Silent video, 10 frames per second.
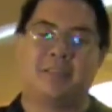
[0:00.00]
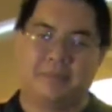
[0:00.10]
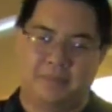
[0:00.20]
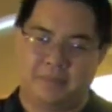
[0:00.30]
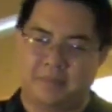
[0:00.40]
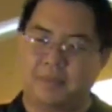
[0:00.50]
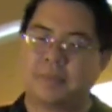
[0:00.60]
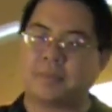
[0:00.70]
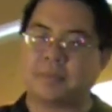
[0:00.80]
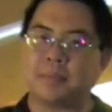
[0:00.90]
Yeah. We're doing a
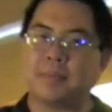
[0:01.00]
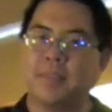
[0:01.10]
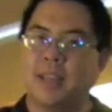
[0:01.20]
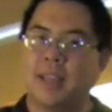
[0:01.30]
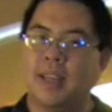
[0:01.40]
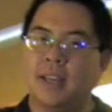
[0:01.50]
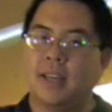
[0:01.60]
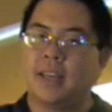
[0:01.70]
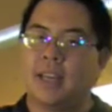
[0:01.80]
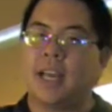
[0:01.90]
segment into
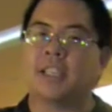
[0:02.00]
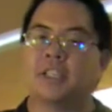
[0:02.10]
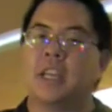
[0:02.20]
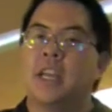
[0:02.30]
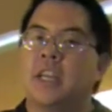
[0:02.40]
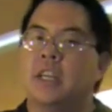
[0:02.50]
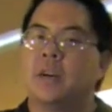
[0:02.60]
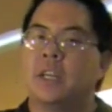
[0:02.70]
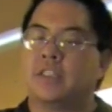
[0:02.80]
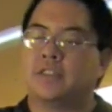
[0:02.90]
FIR for tomorrow. You
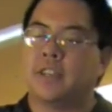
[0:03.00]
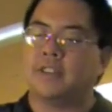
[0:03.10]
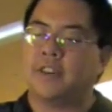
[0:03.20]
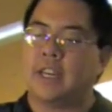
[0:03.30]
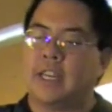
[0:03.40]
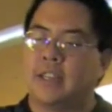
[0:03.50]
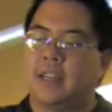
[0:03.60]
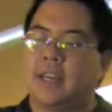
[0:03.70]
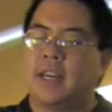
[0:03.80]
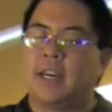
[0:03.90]
know, it's very funny
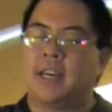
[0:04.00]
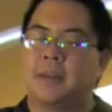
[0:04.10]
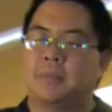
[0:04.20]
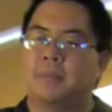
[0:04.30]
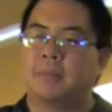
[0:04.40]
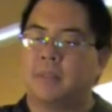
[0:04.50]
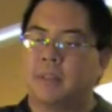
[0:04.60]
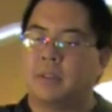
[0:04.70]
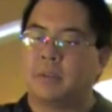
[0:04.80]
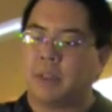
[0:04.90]

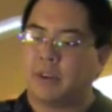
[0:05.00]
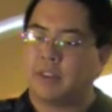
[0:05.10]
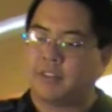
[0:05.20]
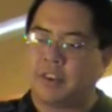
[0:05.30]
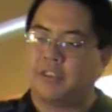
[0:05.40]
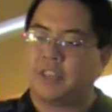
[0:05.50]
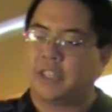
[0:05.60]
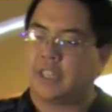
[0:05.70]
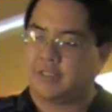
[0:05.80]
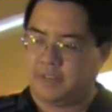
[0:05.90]
with all the friend feed
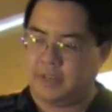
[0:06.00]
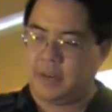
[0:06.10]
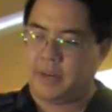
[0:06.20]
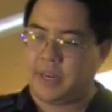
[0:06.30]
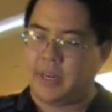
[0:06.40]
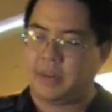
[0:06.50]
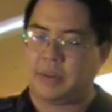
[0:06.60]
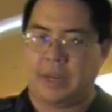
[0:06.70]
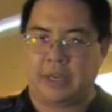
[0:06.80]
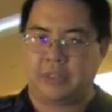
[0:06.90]
stuff going on
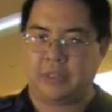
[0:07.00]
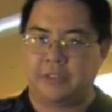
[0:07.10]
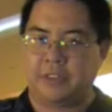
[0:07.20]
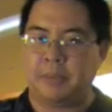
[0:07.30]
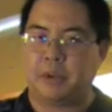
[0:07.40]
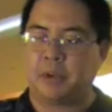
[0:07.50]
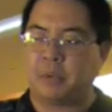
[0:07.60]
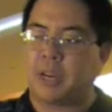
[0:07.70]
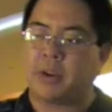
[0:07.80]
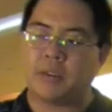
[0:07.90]
and FeedBurner.
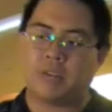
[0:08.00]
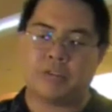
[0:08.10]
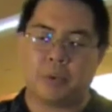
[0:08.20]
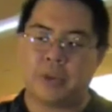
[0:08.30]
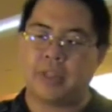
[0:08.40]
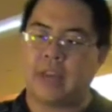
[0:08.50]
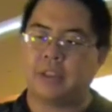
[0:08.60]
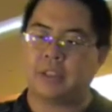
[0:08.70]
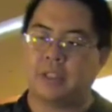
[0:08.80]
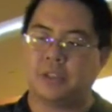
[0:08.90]
We're now at over
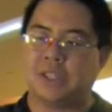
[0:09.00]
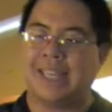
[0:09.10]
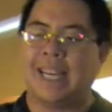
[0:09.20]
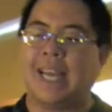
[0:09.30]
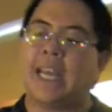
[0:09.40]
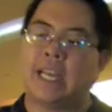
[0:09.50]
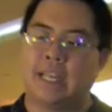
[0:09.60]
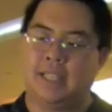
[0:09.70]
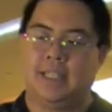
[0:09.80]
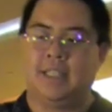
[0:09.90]
4,000 listeners a day
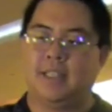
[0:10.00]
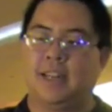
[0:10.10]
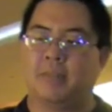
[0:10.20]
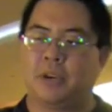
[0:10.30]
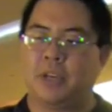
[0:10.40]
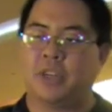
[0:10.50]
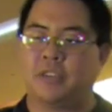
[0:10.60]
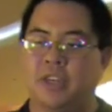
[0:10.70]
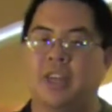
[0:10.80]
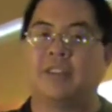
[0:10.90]
on Marketing
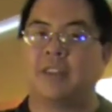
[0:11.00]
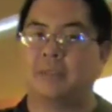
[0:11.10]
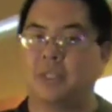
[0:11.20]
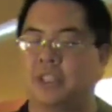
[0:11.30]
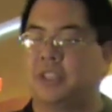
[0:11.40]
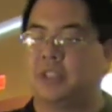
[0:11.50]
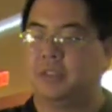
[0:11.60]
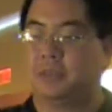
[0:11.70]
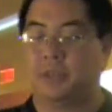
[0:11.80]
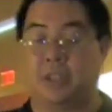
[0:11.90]
Over Coffee, which is, we're